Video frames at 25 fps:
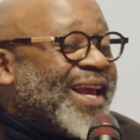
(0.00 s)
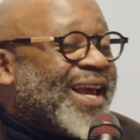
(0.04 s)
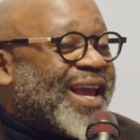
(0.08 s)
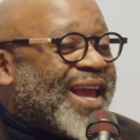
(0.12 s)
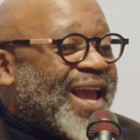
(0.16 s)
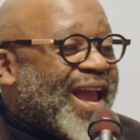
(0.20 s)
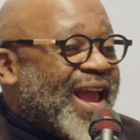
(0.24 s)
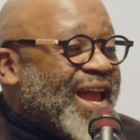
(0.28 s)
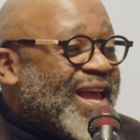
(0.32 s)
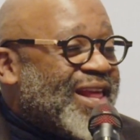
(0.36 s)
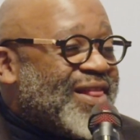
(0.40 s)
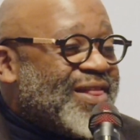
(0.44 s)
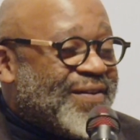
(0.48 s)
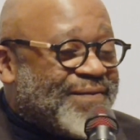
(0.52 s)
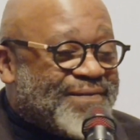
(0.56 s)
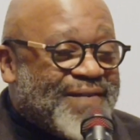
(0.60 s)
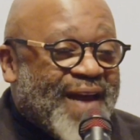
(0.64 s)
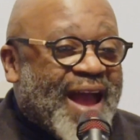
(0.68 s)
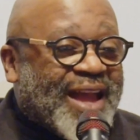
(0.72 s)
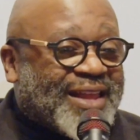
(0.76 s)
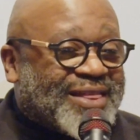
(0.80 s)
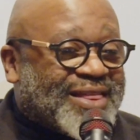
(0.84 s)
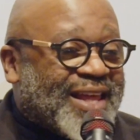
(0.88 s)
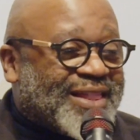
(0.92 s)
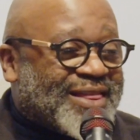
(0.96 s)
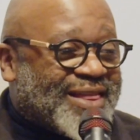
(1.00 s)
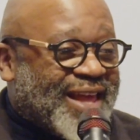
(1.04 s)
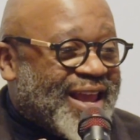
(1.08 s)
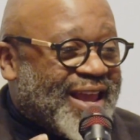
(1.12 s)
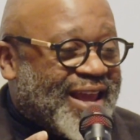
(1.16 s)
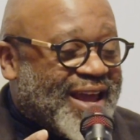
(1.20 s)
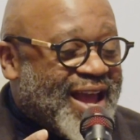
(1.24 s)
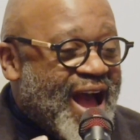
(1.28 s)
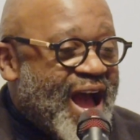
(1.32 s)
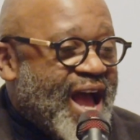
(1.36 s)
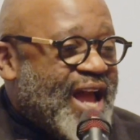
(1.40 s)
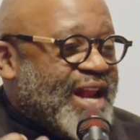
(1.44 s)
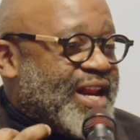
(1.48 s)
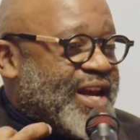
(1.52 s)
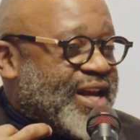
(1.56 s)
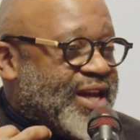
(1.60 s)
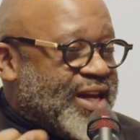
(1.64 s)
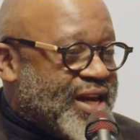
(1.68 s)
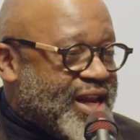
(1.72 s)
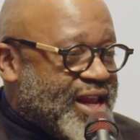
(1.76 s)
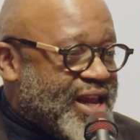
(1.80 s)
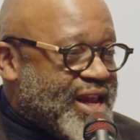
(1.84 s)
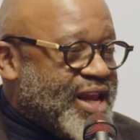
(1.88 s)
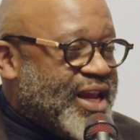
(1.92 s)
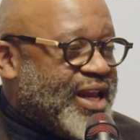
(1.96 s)
and the fact that they kind of
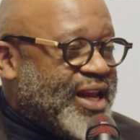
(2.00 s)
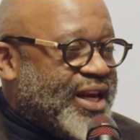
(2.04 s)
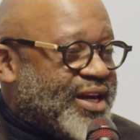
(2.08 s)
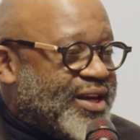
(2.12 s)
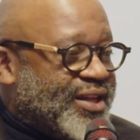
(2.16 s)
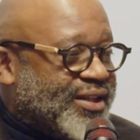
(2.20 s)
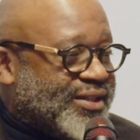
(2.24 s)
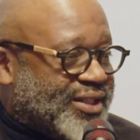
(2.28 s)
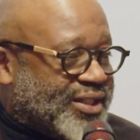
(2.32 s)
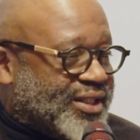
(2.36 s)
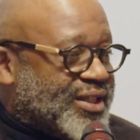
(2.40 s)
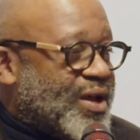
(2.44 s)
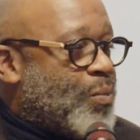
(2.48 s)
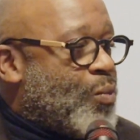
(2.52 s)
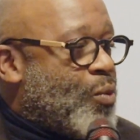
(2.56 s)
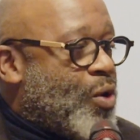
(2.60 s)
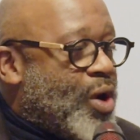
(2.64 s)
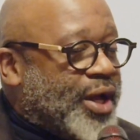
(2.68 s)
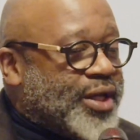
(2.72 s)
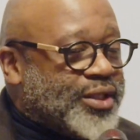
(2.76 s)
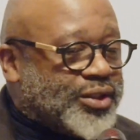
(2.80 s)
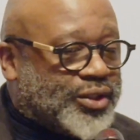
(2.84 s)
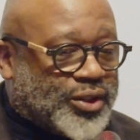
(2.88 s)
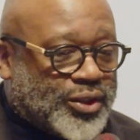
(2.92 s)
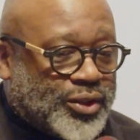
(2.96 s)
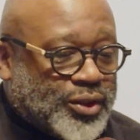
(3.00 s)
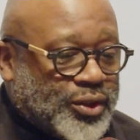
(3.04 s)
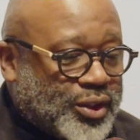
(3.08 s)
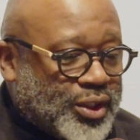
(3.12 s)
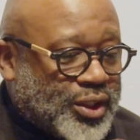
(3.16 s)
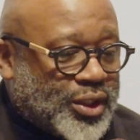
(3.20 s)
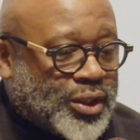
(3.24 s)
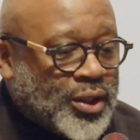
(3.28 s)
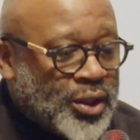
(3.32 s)
need someone to